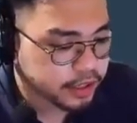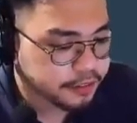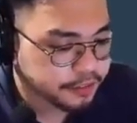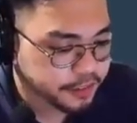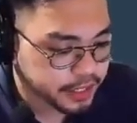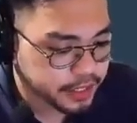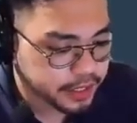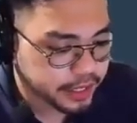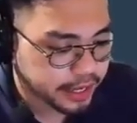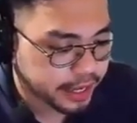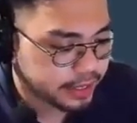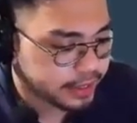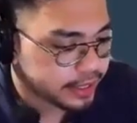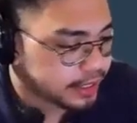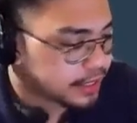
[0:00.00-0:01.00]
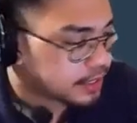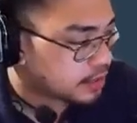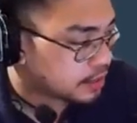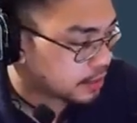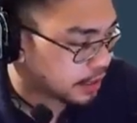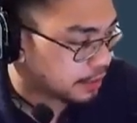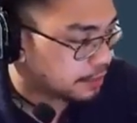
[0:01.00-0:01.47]
feed and did
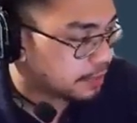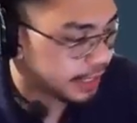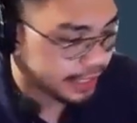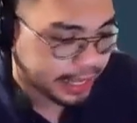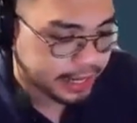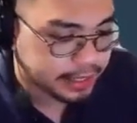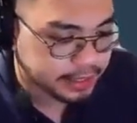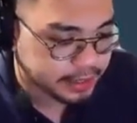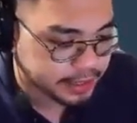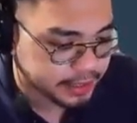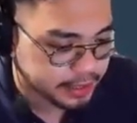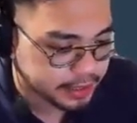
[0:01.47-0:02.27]
some analysis.